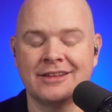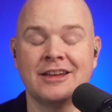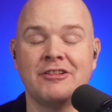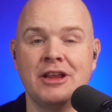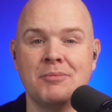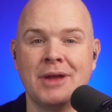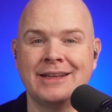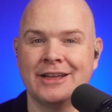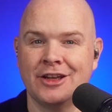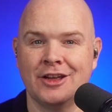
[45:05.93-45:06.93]
Siri
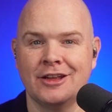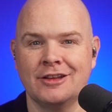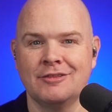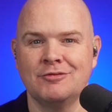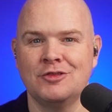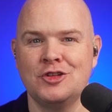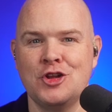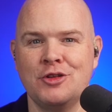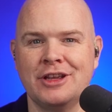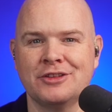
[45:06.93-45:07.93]
made it her
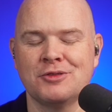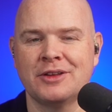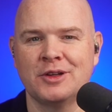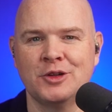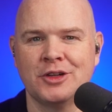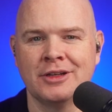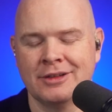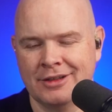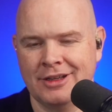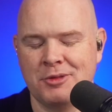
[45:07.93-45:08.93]
New Year's
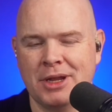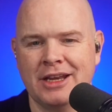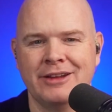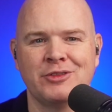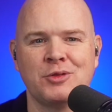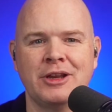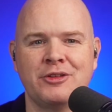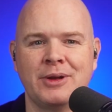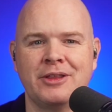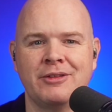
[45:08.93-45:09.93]
resolution at the beginning of
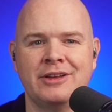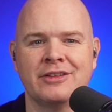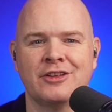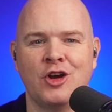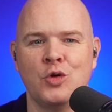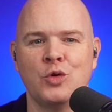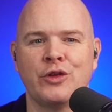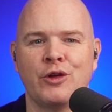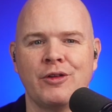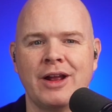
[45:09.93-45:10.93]
2023 to start
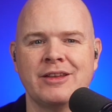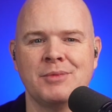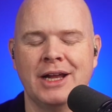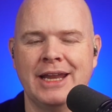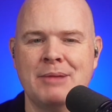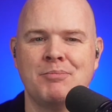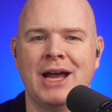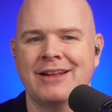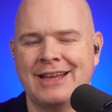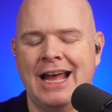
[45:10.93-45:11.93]
auto-correcting my name
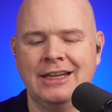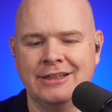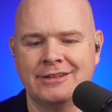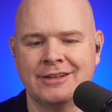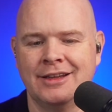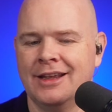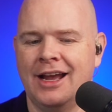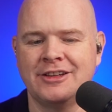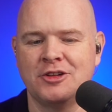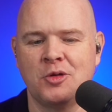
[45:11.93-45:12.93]
back to Alex.
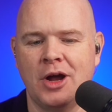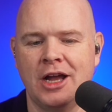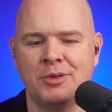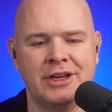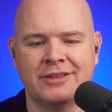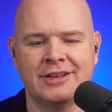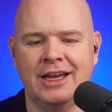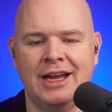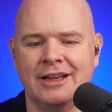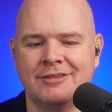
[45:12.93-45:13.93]
I don't know why, but
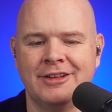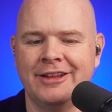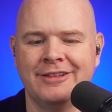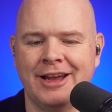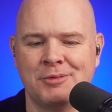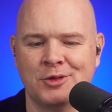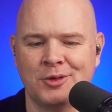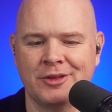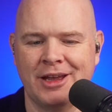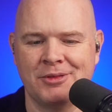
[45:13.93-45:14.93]
it
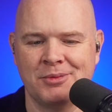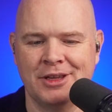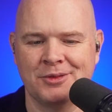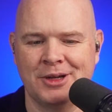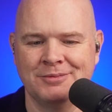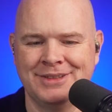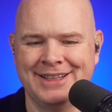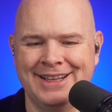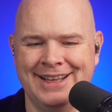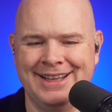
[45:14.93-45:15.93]
happens all the time to me as well.
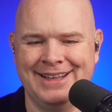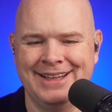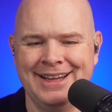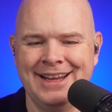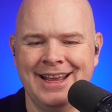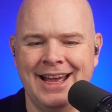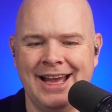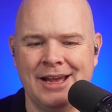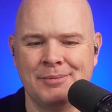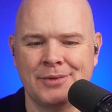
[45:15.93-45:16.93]

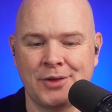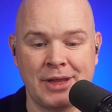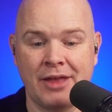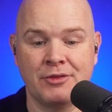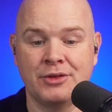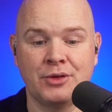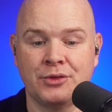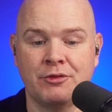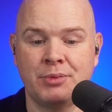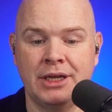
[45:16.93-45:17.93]
So yeah, the
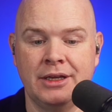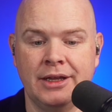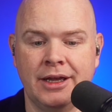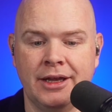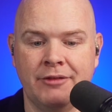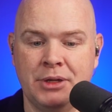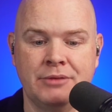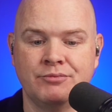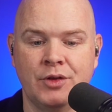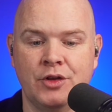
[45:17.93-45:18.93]
results have
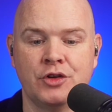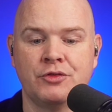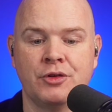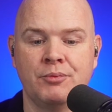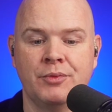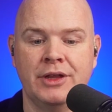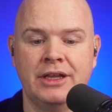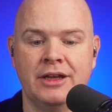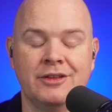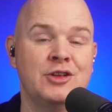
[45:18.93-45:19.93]
been good from
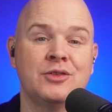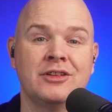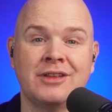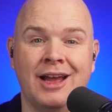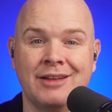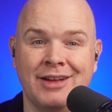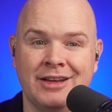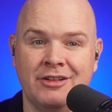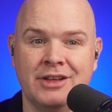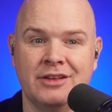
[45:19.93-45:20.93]
the usage that I've
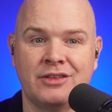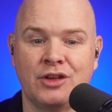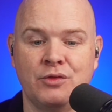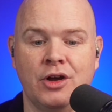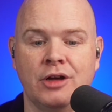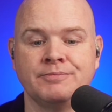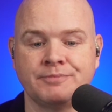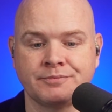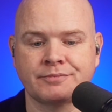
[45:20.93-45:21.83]
had of it so far.